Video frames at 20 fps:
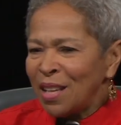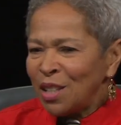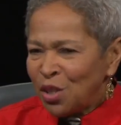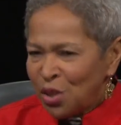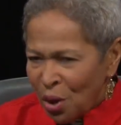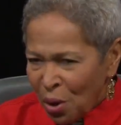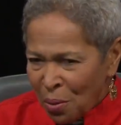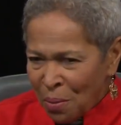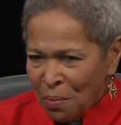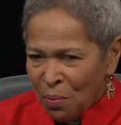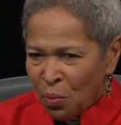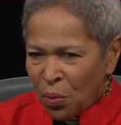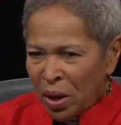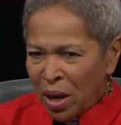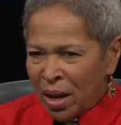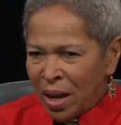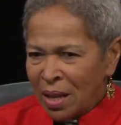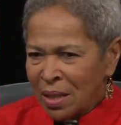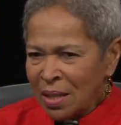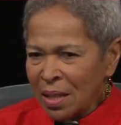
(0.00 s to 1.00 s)
So when
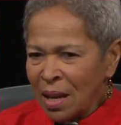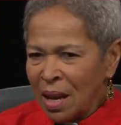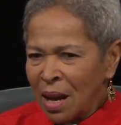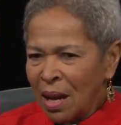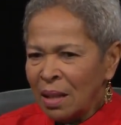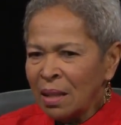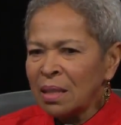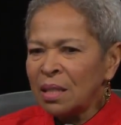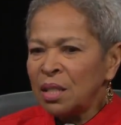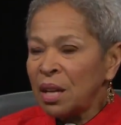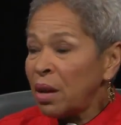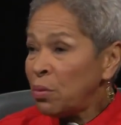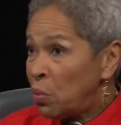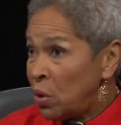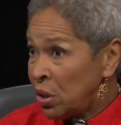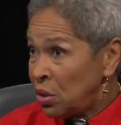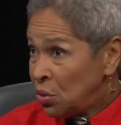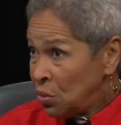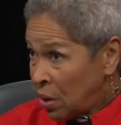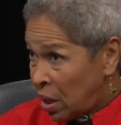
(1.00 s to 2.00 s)
I got to college, I
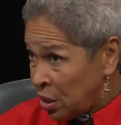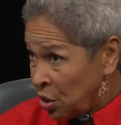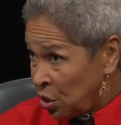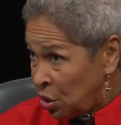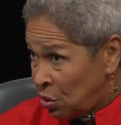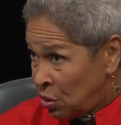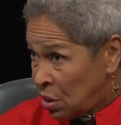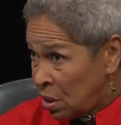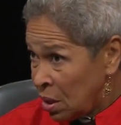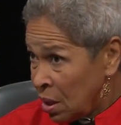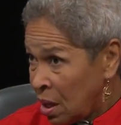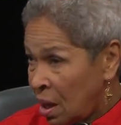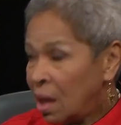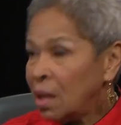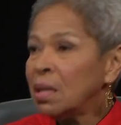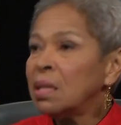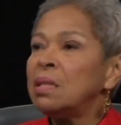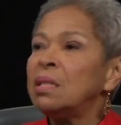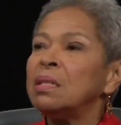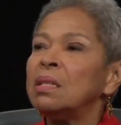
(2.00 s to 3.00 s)
went to, I chose a
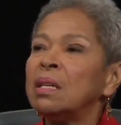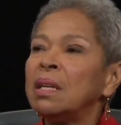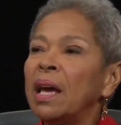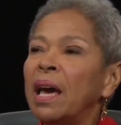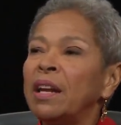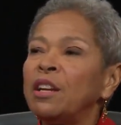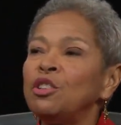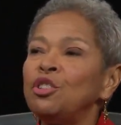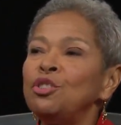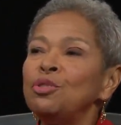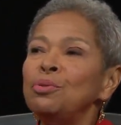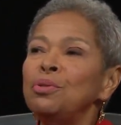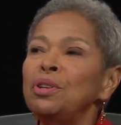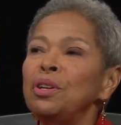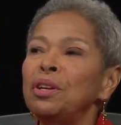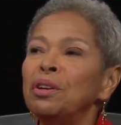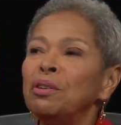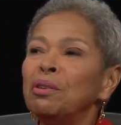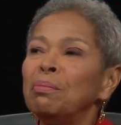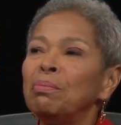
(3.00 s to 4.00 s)
college that had a
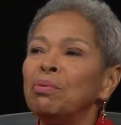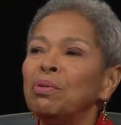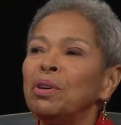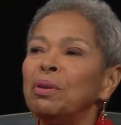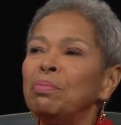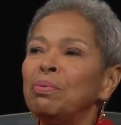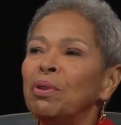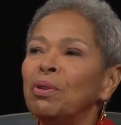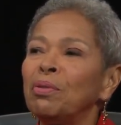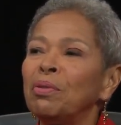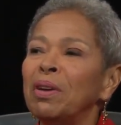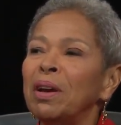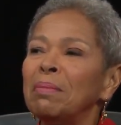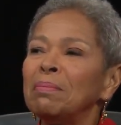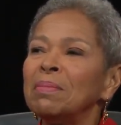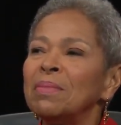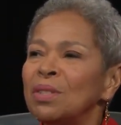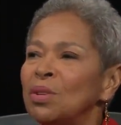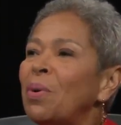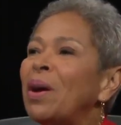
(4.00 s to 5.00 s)
junior year abroad program,
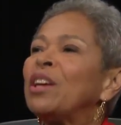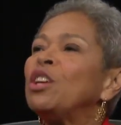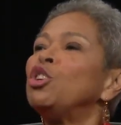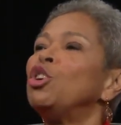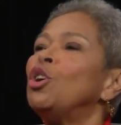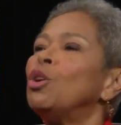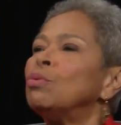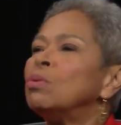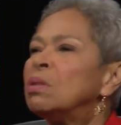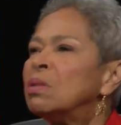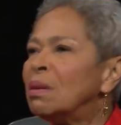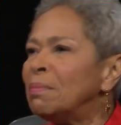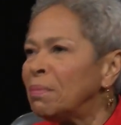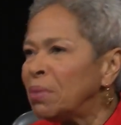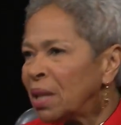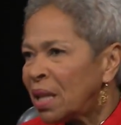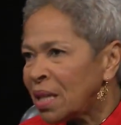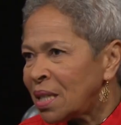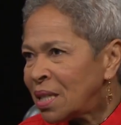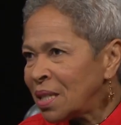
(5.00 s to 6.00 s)
so uh-huh. I could go
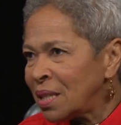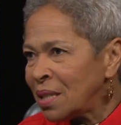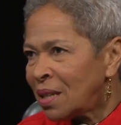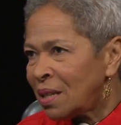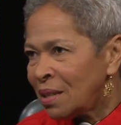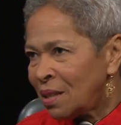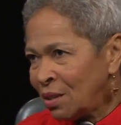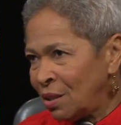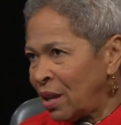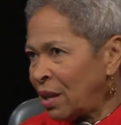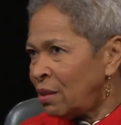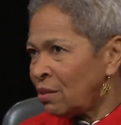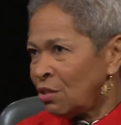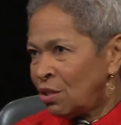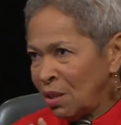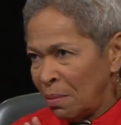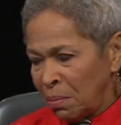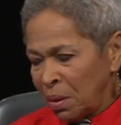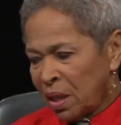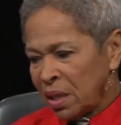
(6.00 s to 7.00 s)
someplace. Uh-huh. And
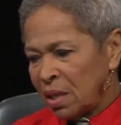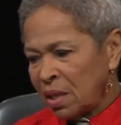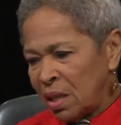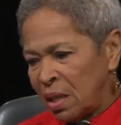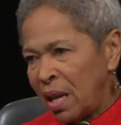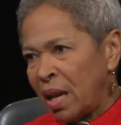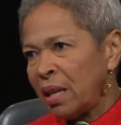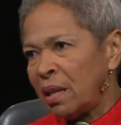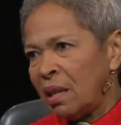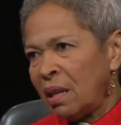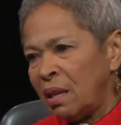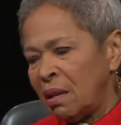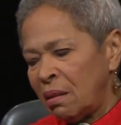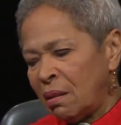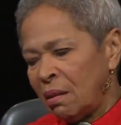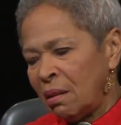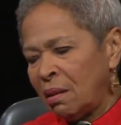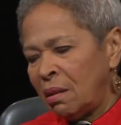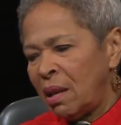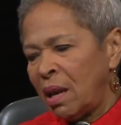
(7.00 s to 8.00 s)
someplace in that
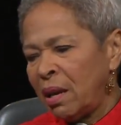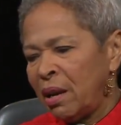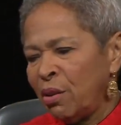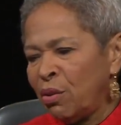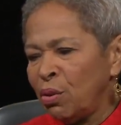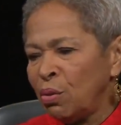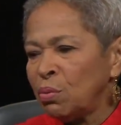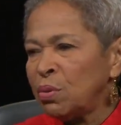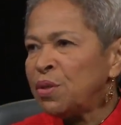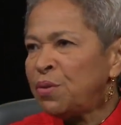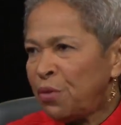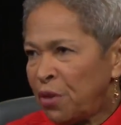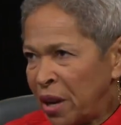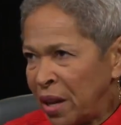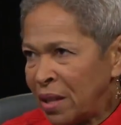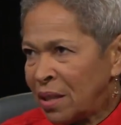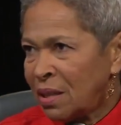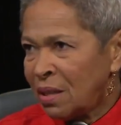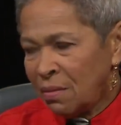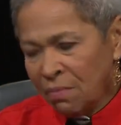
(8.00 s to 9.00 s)
uh, in that era was
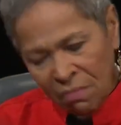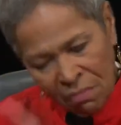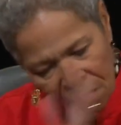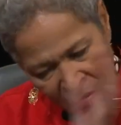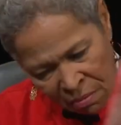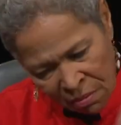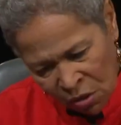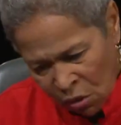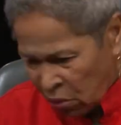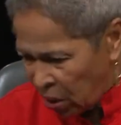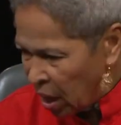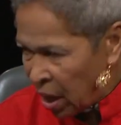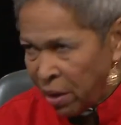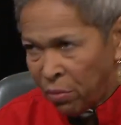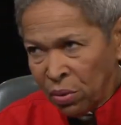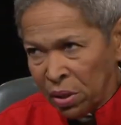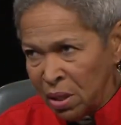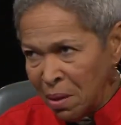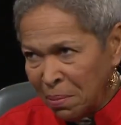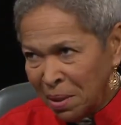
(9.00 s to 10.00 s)
France. Right. It's okay.
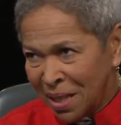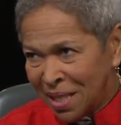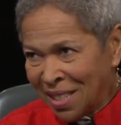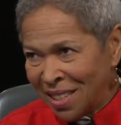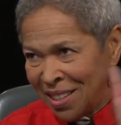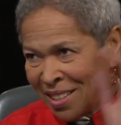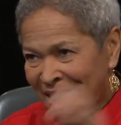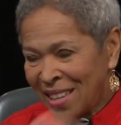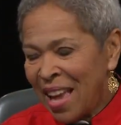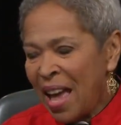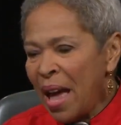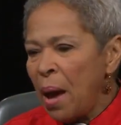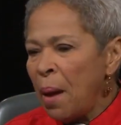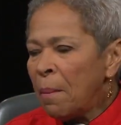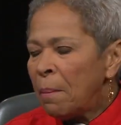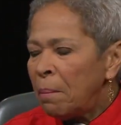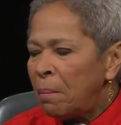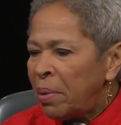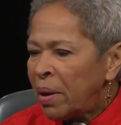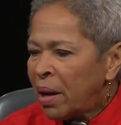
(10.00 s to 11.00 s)
It was someplace else.
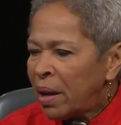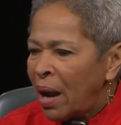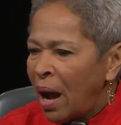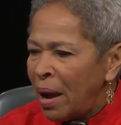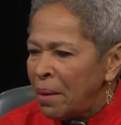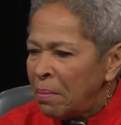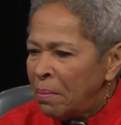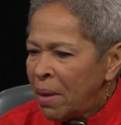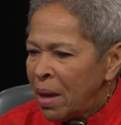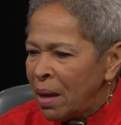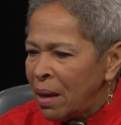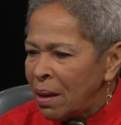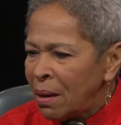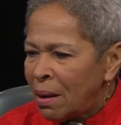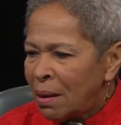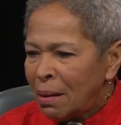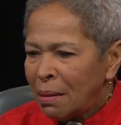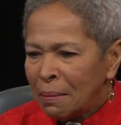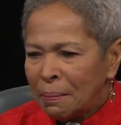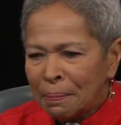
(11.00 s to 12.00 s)
Right. But I met
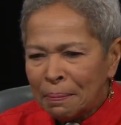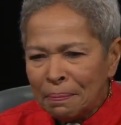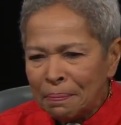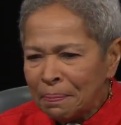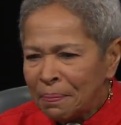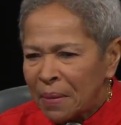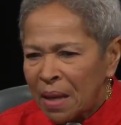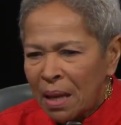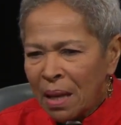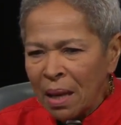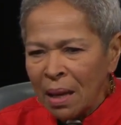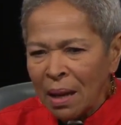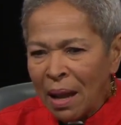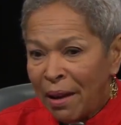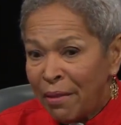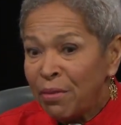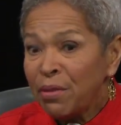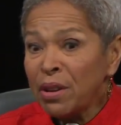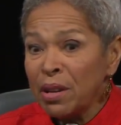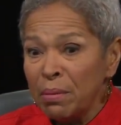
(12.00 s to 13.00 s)
um, an
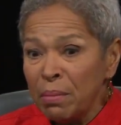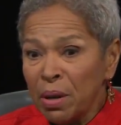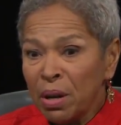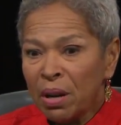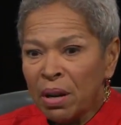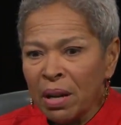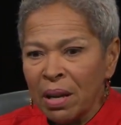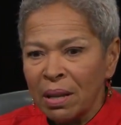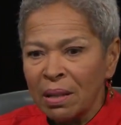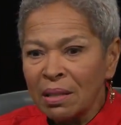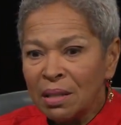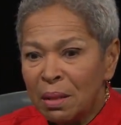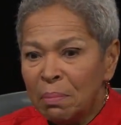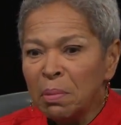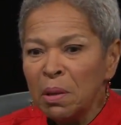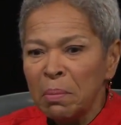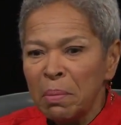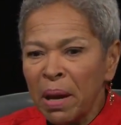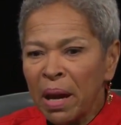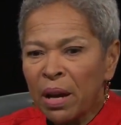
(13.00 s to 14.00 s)
African American
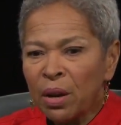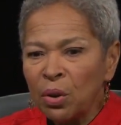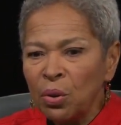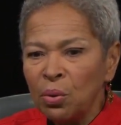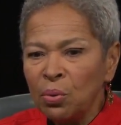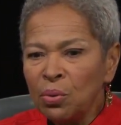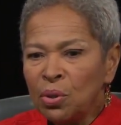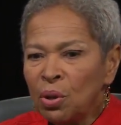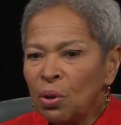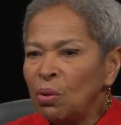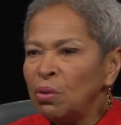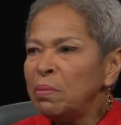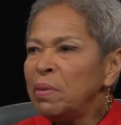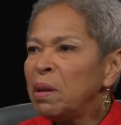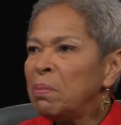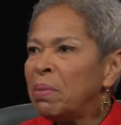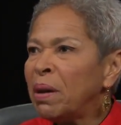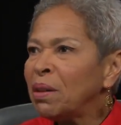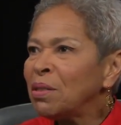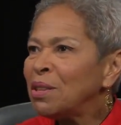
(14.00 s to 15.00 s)
diplomat who told
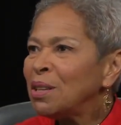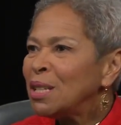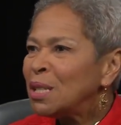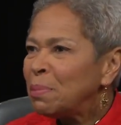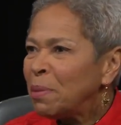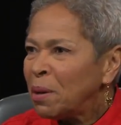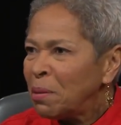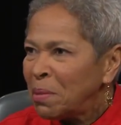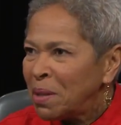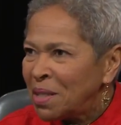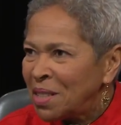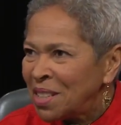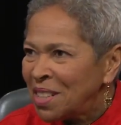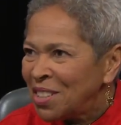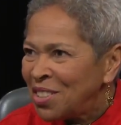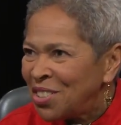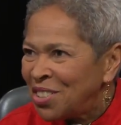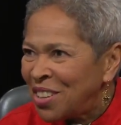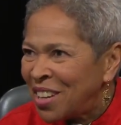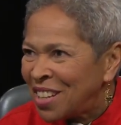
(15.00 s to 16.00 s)
me about the experiment in
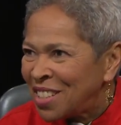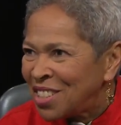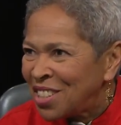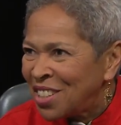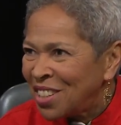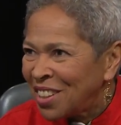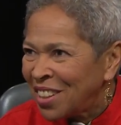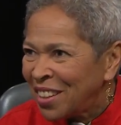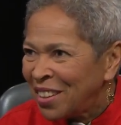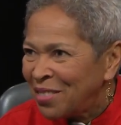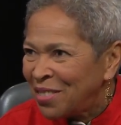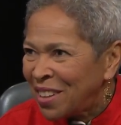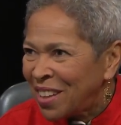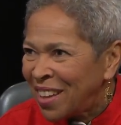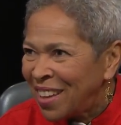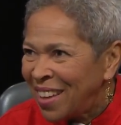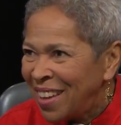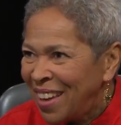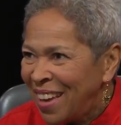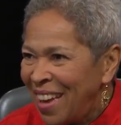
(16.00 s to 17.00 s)
international living,
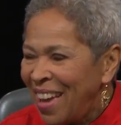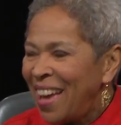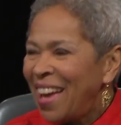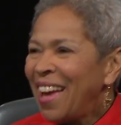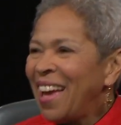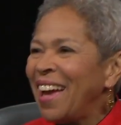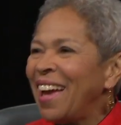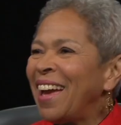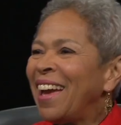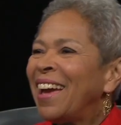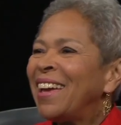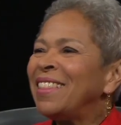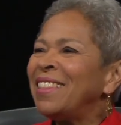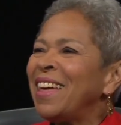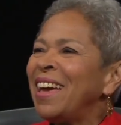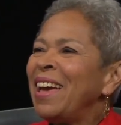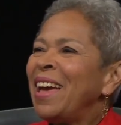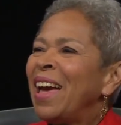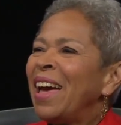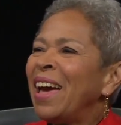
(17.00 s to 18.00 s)
and
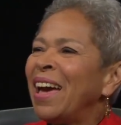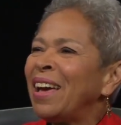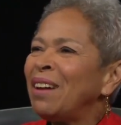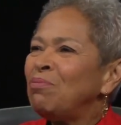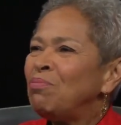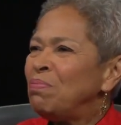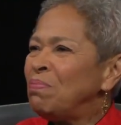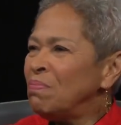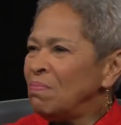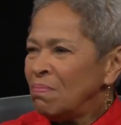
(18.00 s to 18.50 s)
they had.